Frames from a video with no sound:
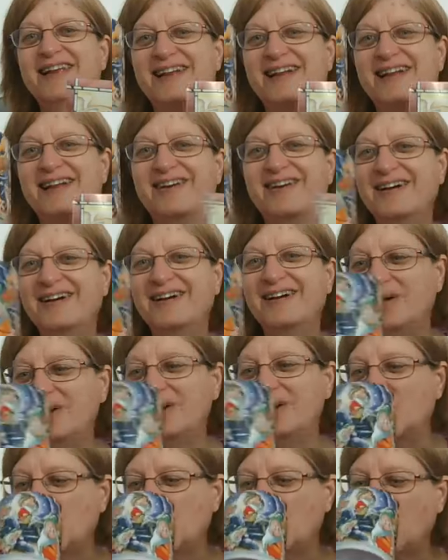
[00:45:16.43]

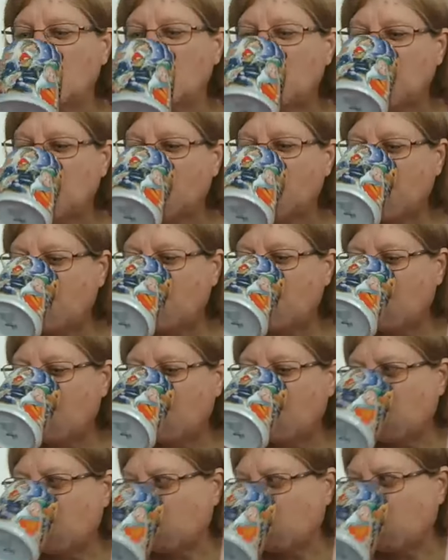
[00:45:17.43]
Nothing is said.